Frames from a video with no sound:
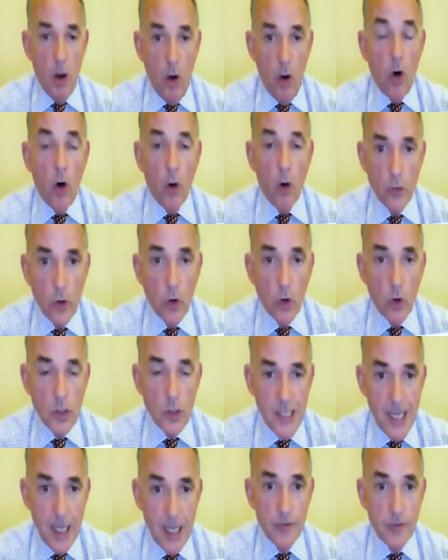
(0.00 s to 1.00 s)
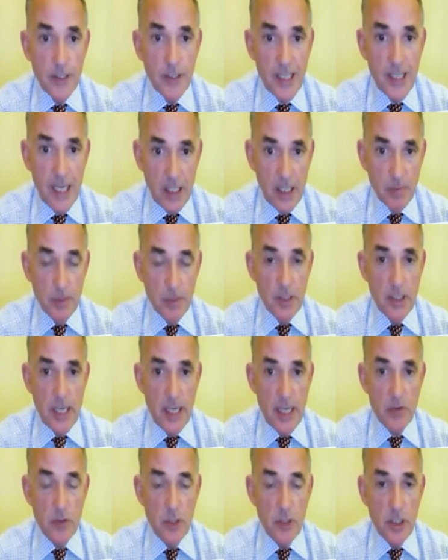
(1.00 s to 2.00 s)
on your self-assessment
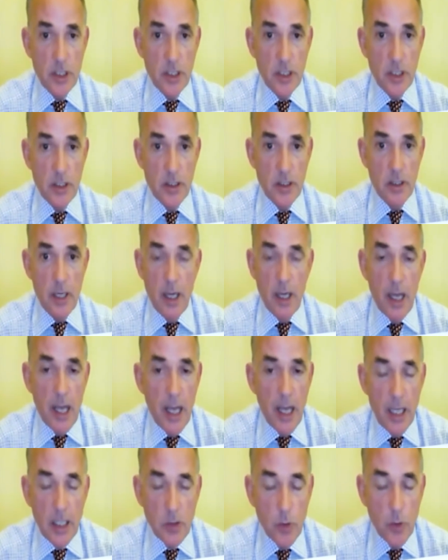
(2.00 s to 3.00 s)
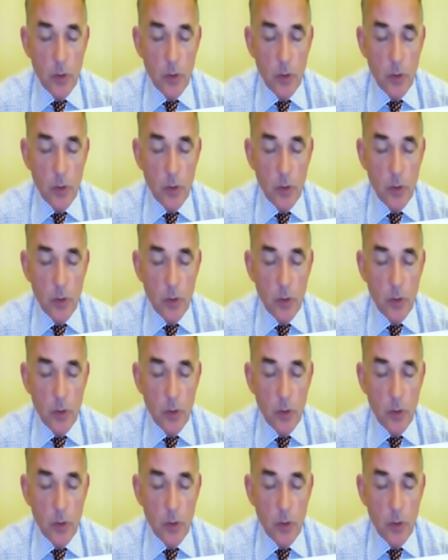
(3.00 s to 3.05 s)
tax return, as we